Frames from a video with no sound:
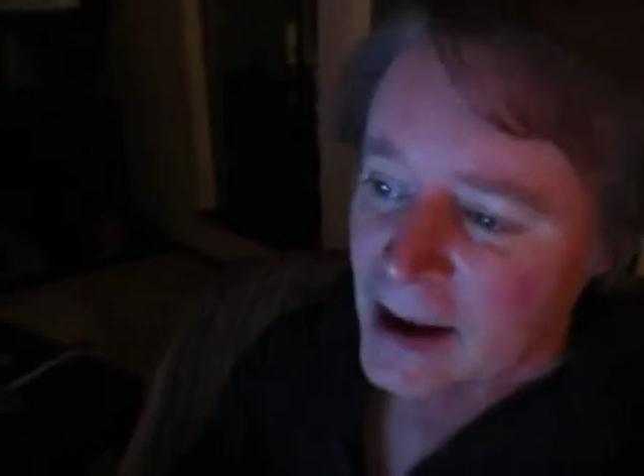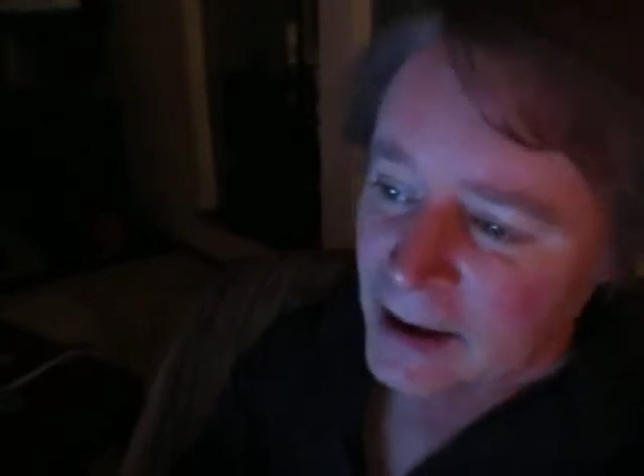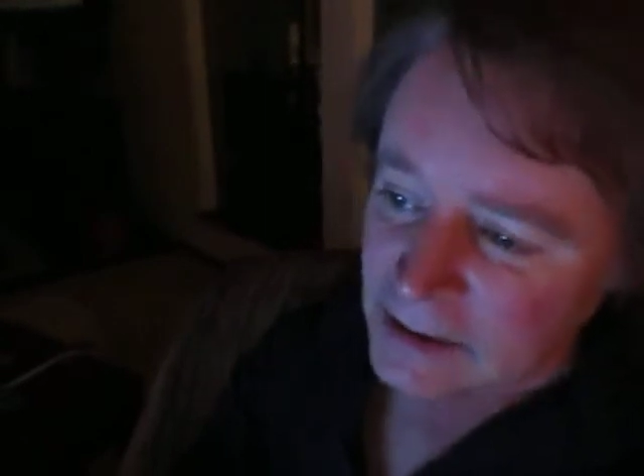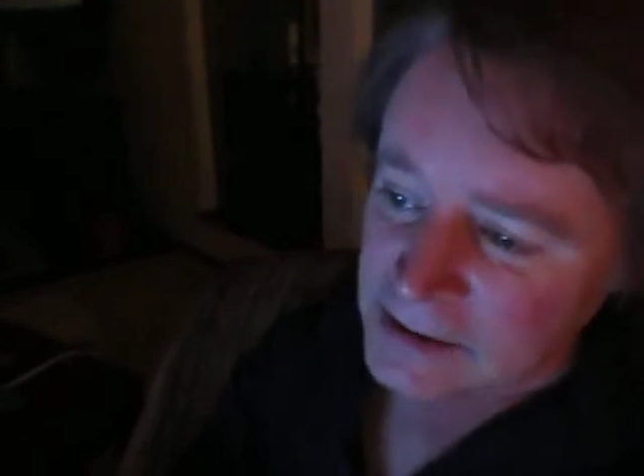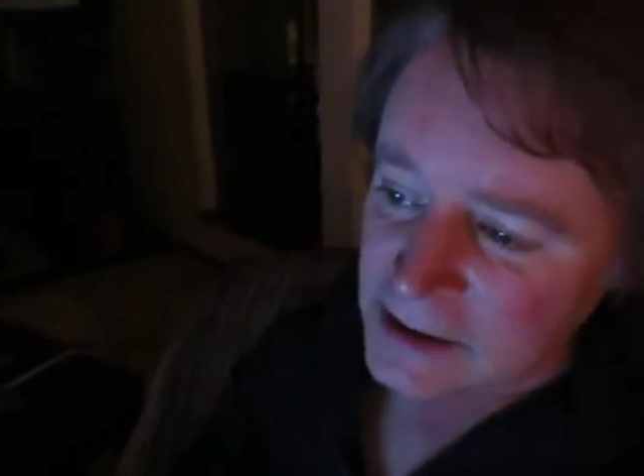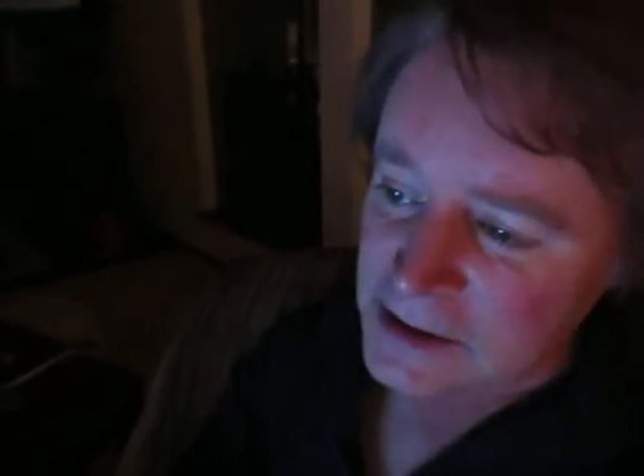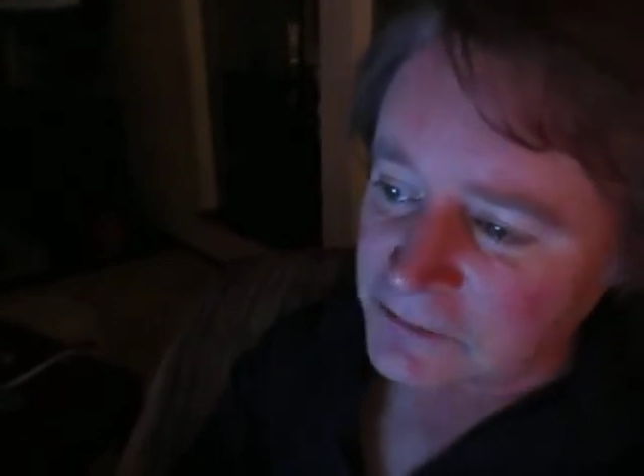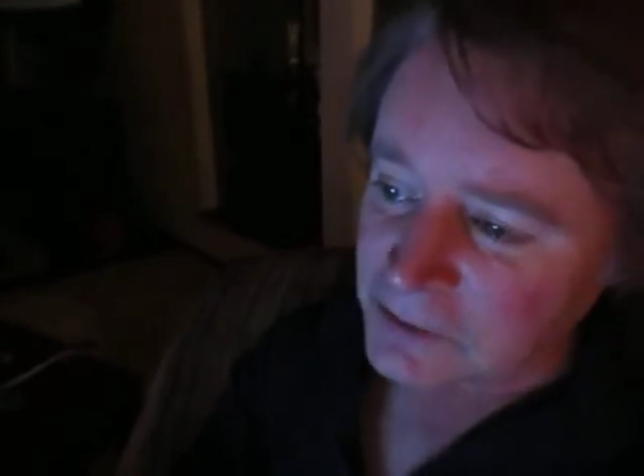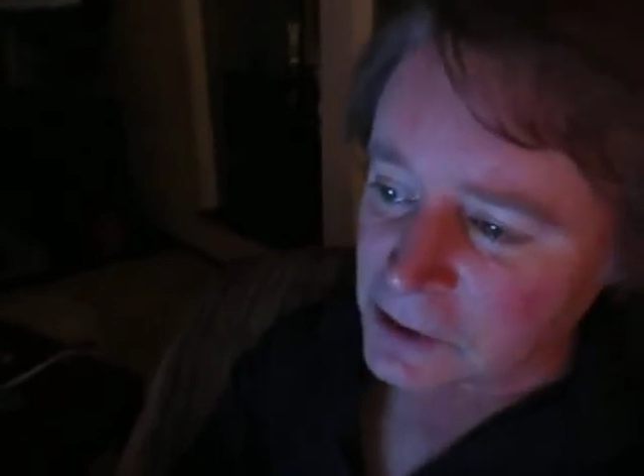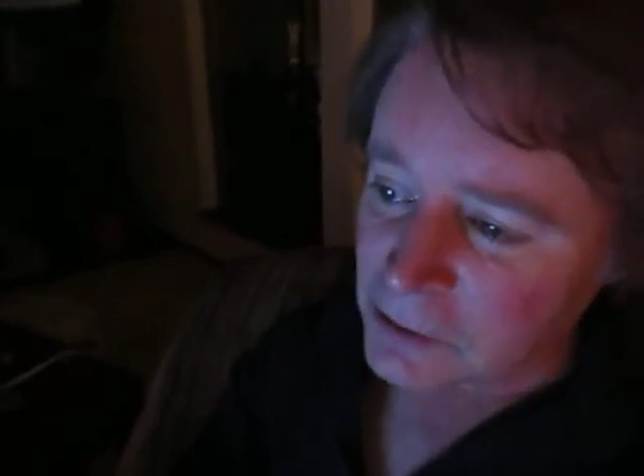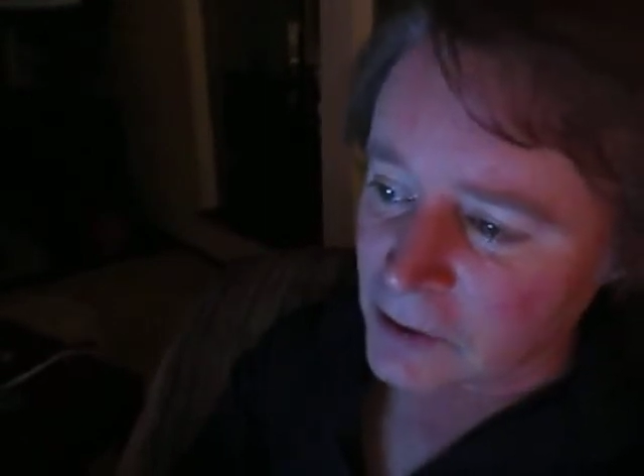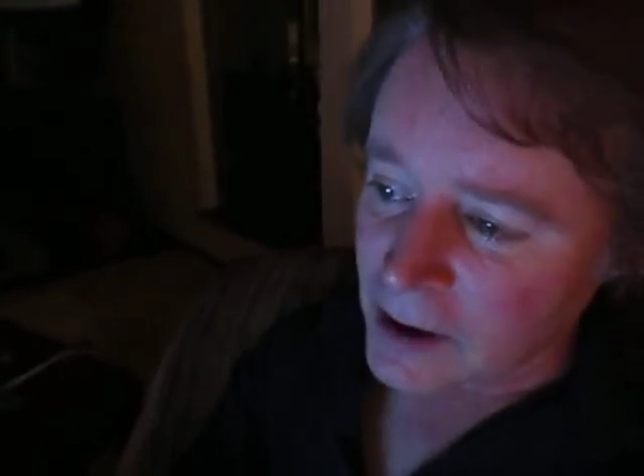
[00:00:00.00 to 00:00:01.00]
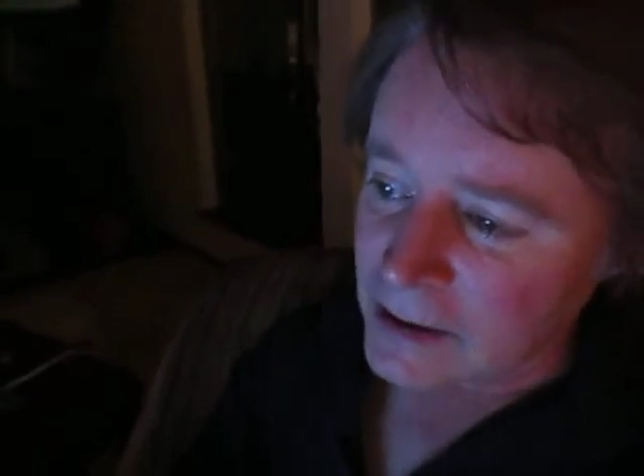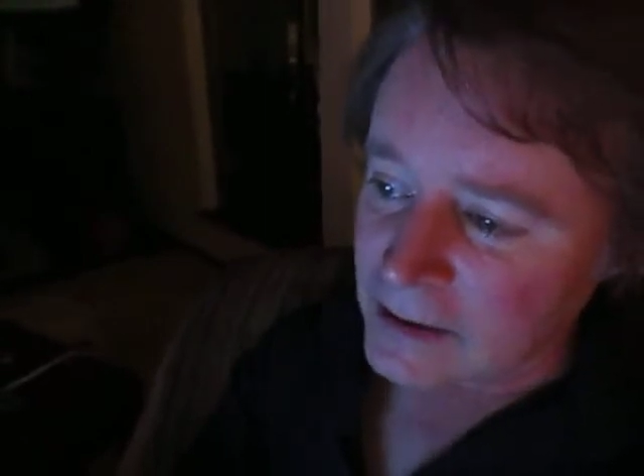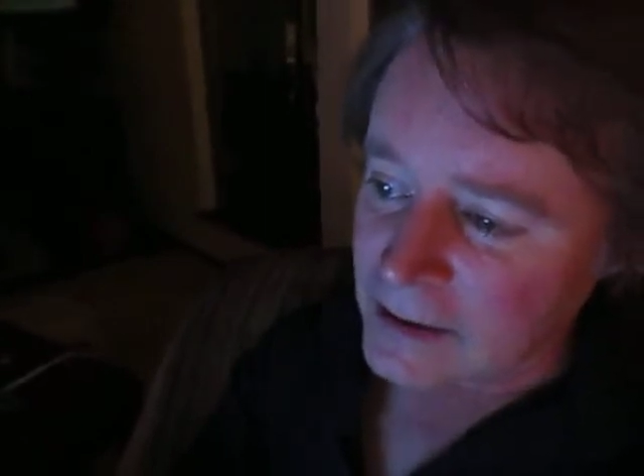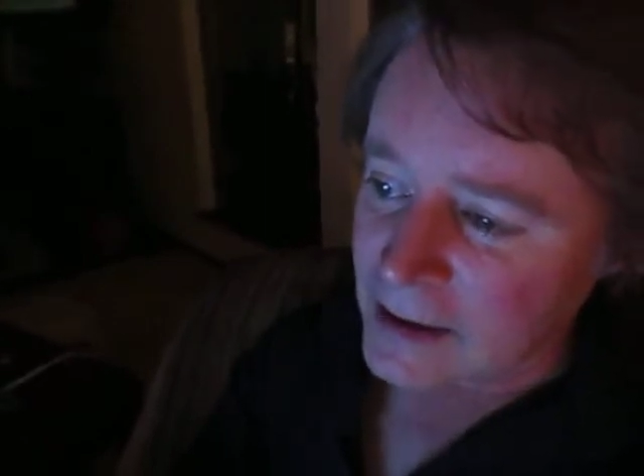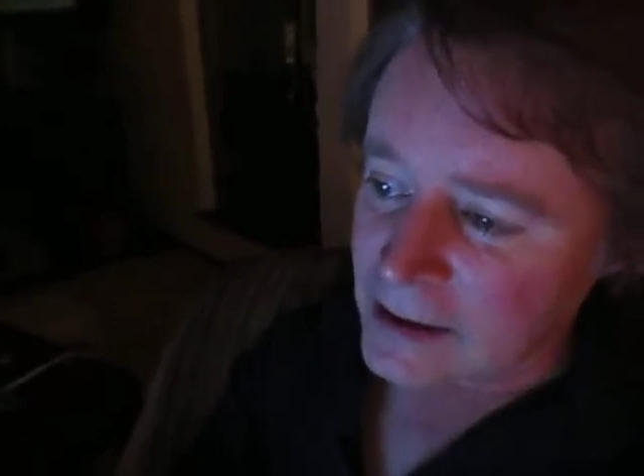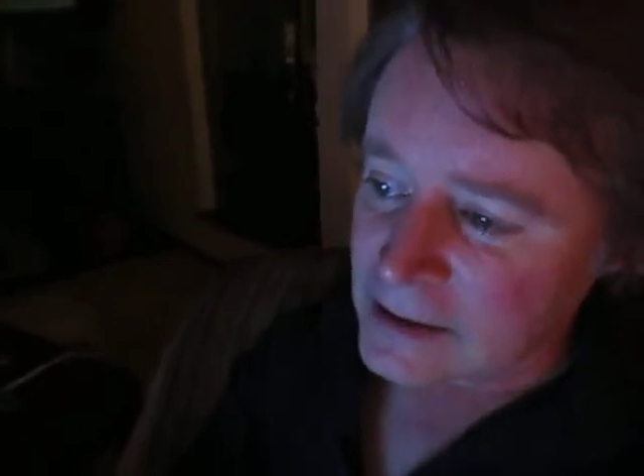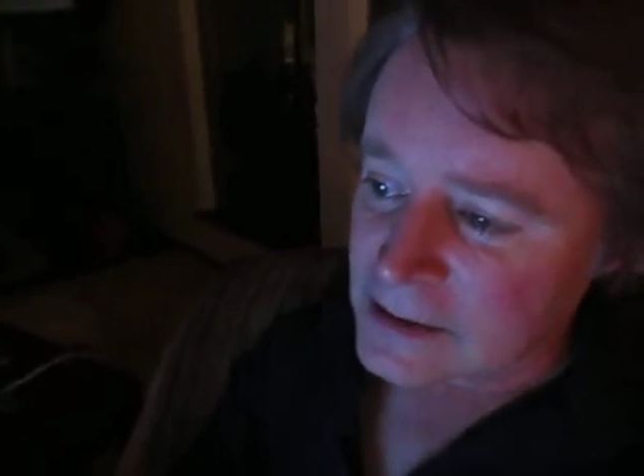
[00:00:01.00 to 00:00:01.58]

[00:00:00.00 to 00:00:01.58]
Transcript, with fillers: he says he flew on that,